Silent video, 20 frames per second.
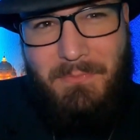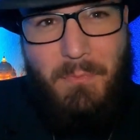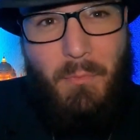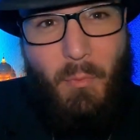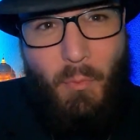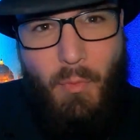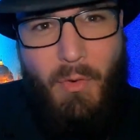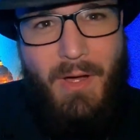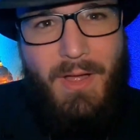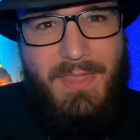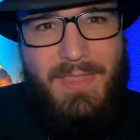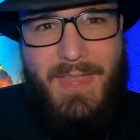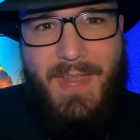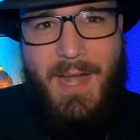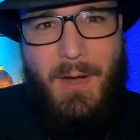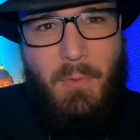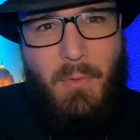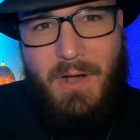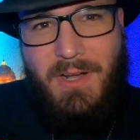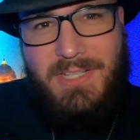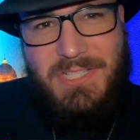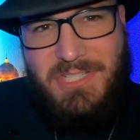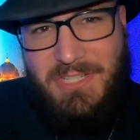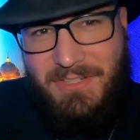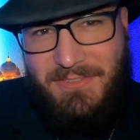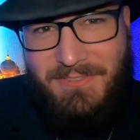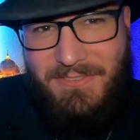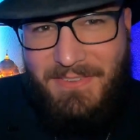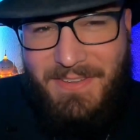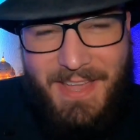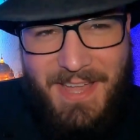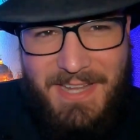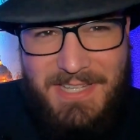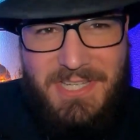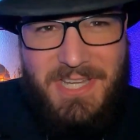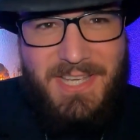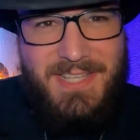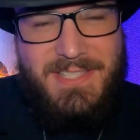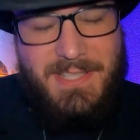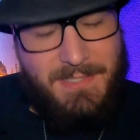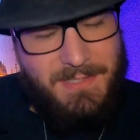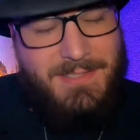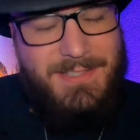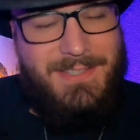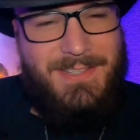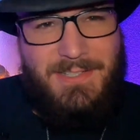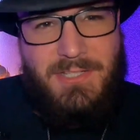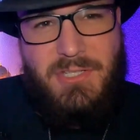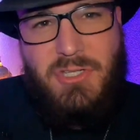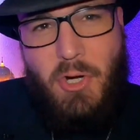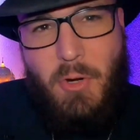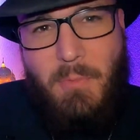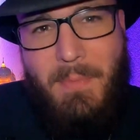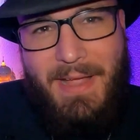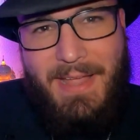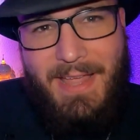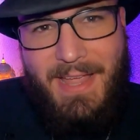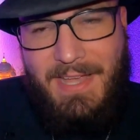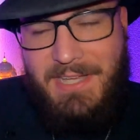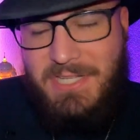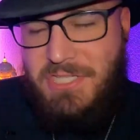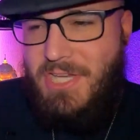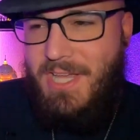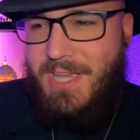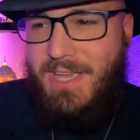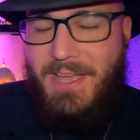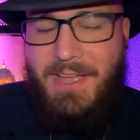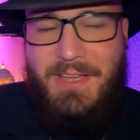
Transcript: one that I watched on VHS, show my age,